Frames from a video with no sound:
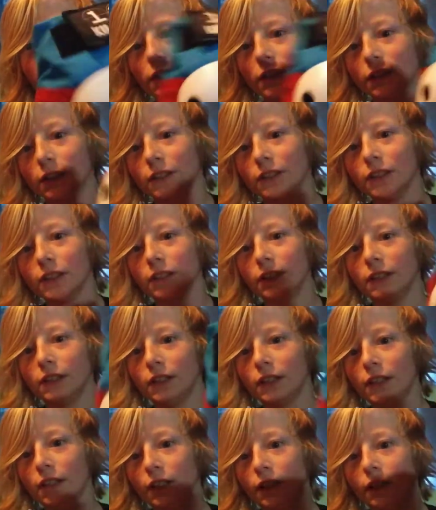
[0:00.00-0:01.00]
of cool.
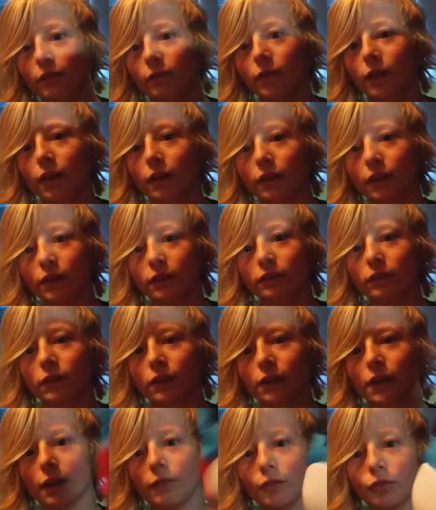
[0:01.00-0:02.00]
But otherwise,
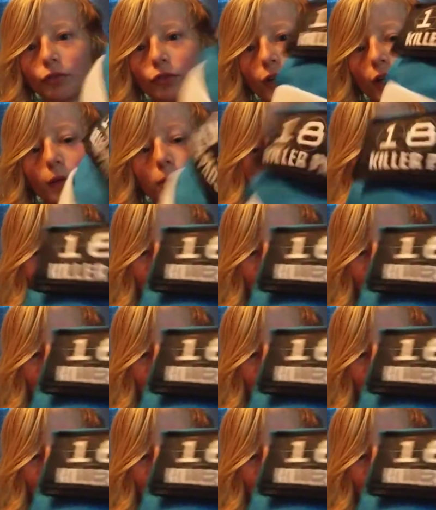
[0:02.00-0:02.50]
just have it flop.